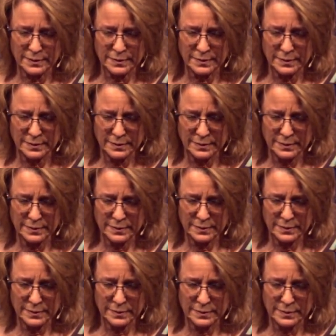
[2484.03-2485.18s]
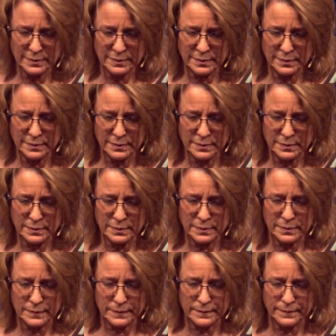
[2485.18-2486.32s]

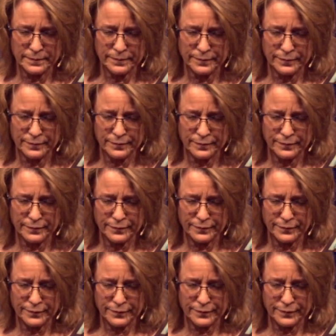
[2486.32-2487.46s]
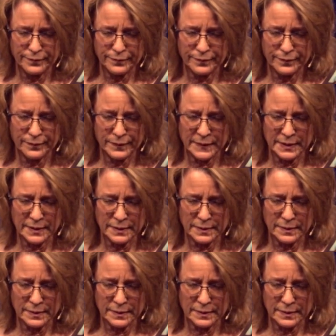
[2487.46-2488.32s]
[no speech]